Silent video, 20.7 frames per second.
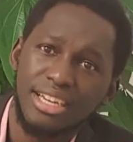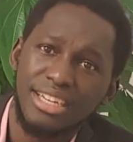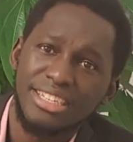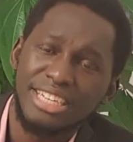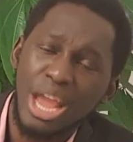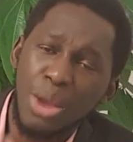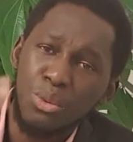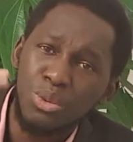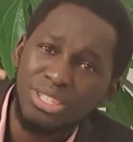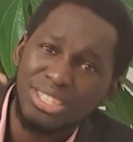
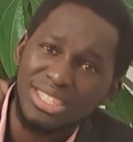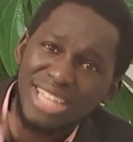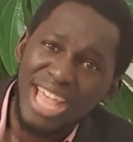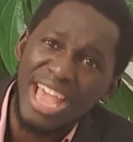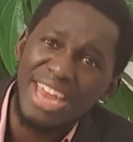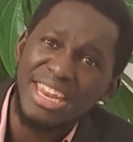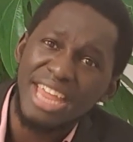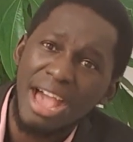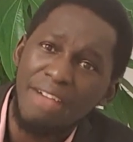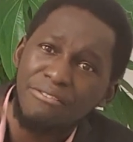They will
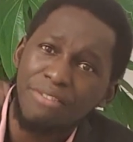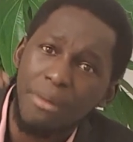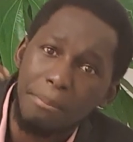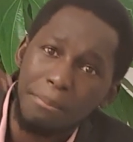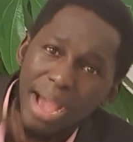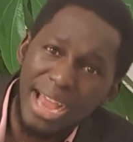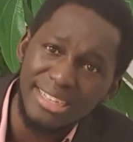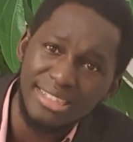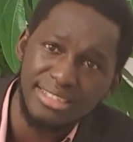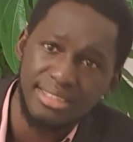stay there for
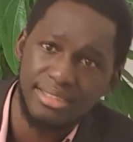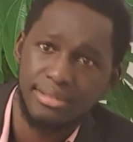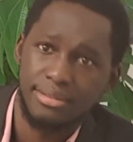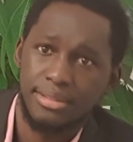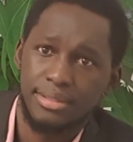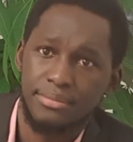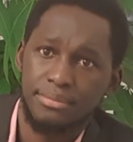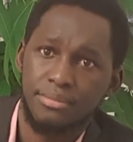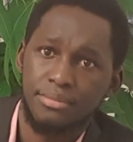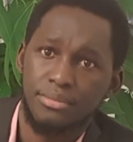months
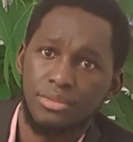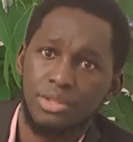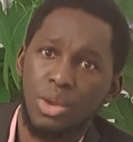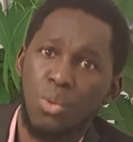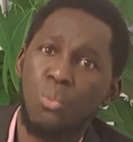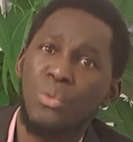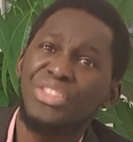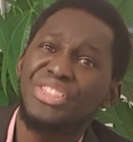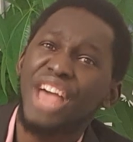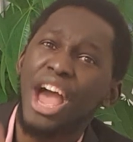
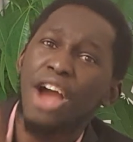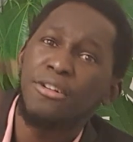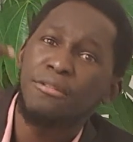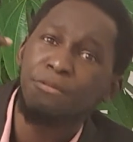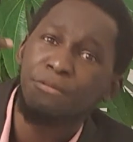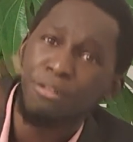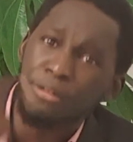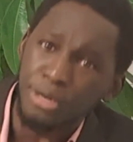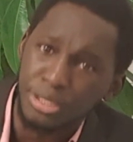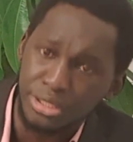
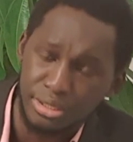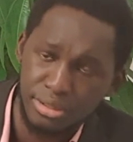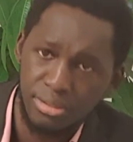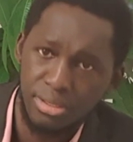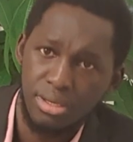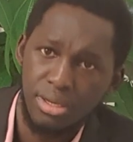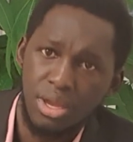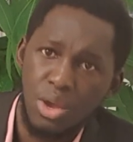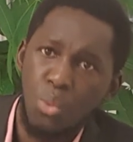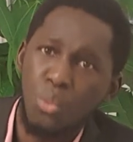without food,
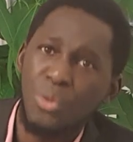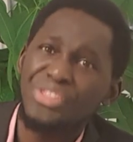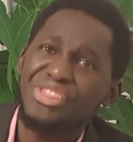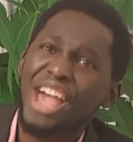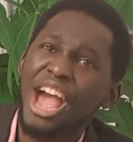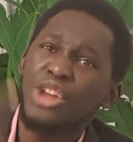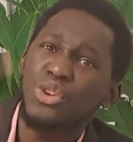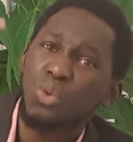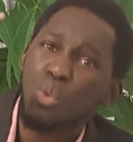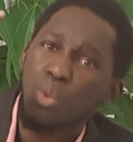
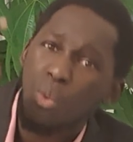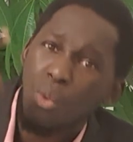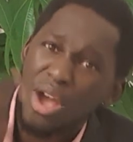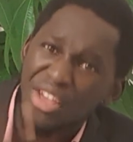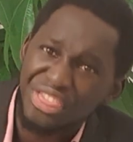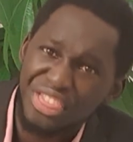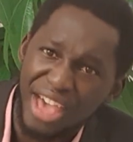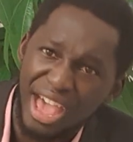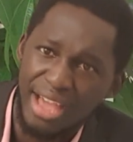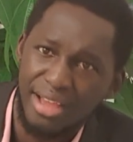without
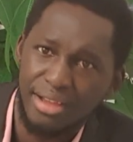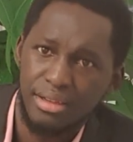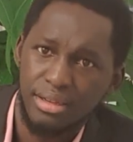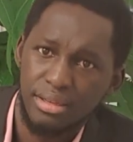water.